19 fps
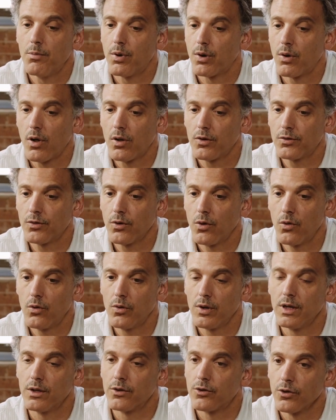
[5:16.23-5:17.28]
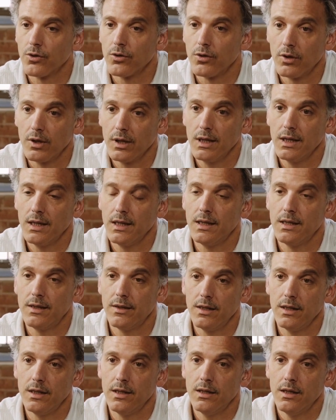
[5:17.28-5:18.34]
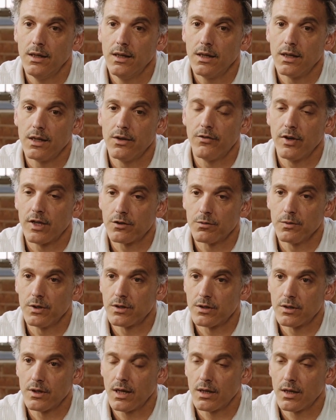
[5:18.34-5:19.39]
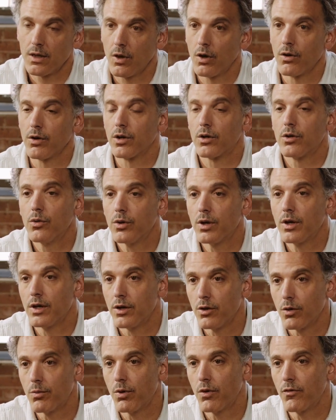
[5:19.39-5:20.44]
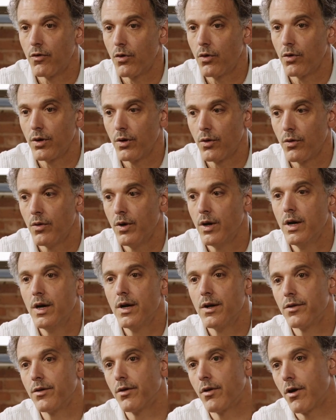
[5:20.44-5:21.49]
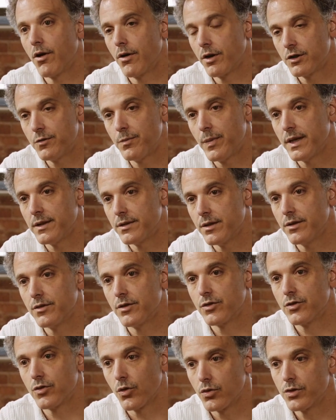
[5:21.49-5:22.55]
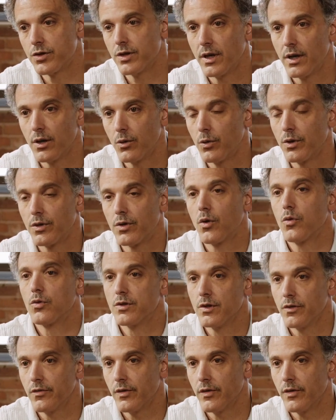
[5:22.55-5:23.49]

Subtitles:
but also internally in the investments that are included in your portfolio, there are expenses associated with those